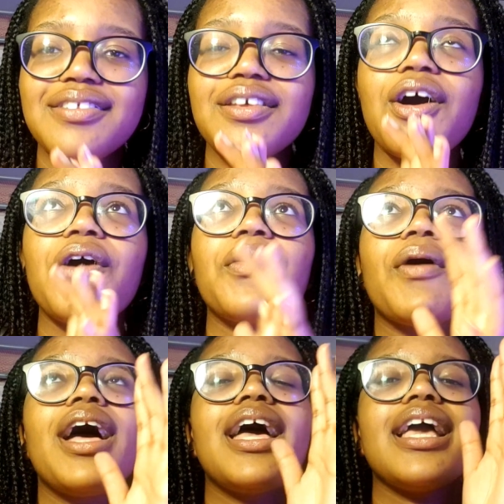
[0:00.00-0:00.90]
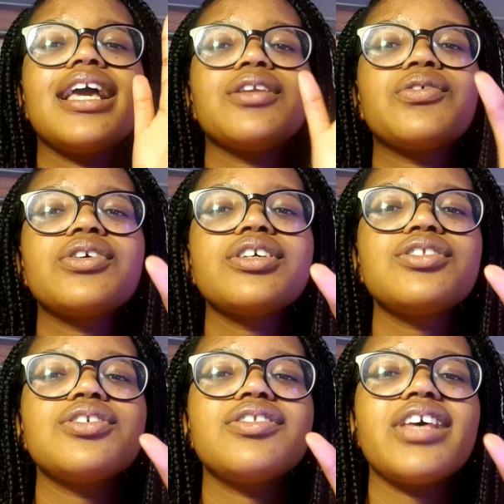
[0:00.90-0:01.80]
So, in order
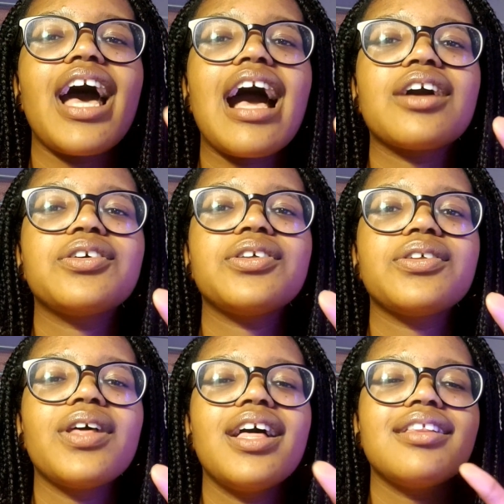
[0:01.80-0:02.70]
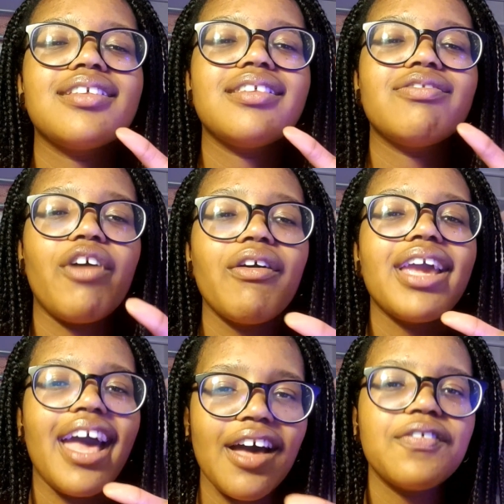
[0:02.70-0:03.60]
to tackle this very
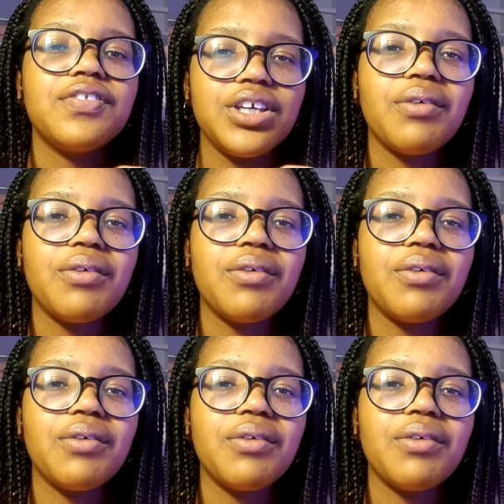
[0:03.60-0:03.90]
hefty